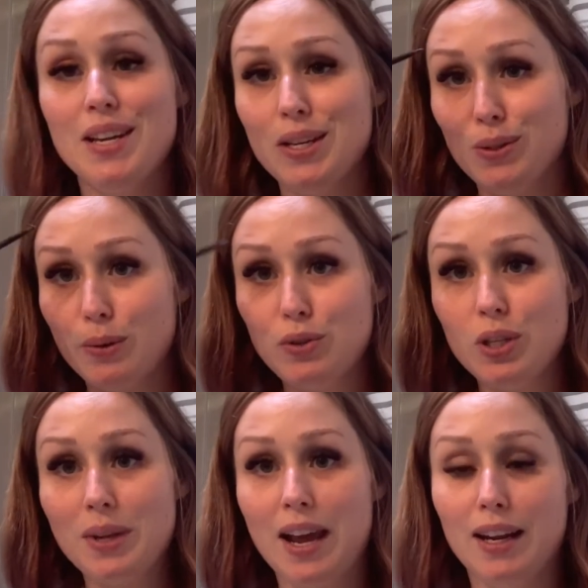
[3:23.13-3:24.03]
So I was
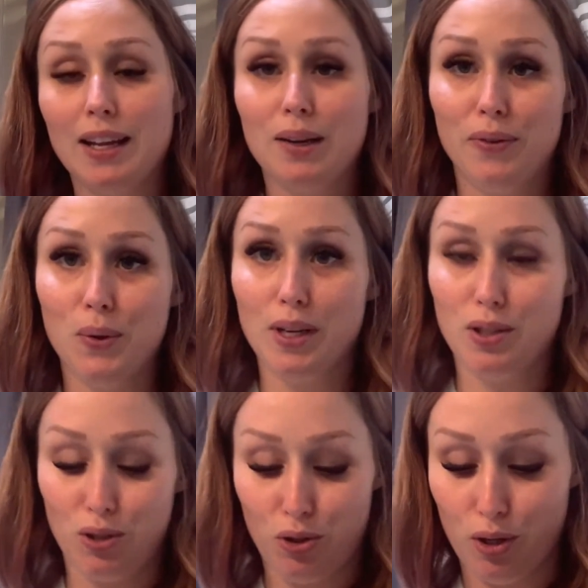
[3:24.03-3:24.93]
just adding in a few extra
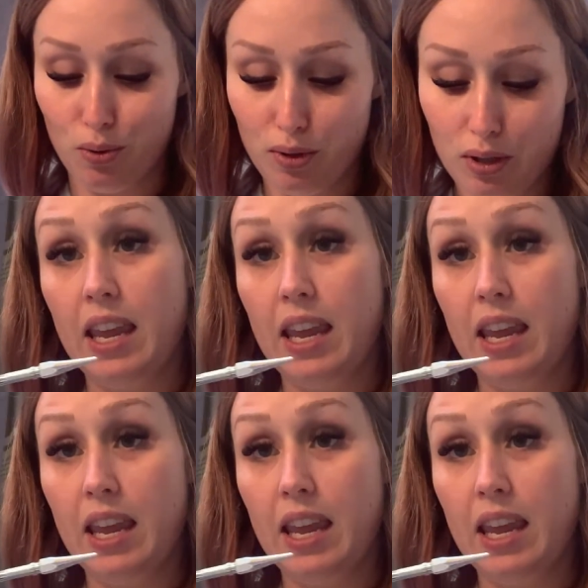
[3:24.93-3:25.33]
strokes.